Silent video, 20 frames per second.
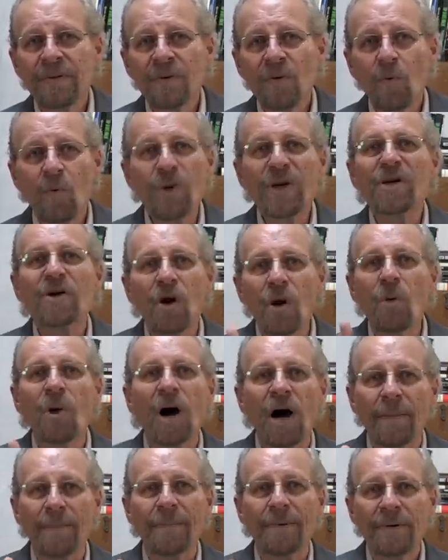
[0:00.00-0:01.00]
We go
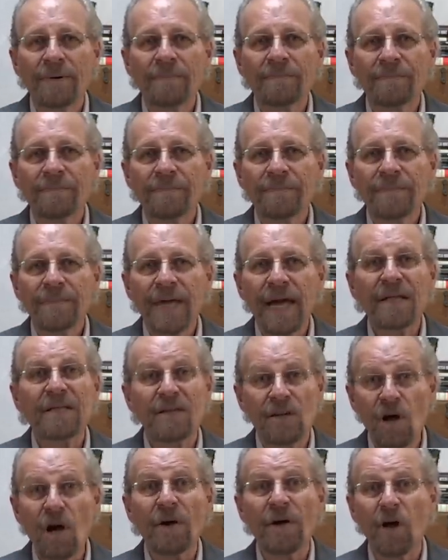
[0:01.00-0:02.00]
up and
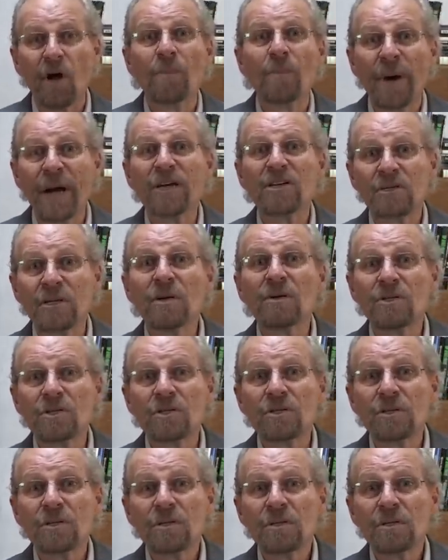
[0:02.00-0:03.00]
then all hell breaks
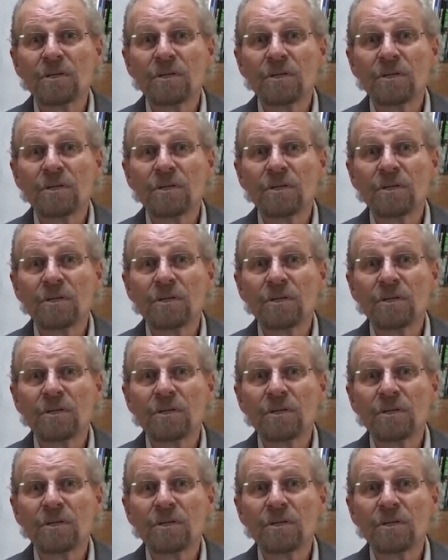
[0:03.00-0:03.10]
loose.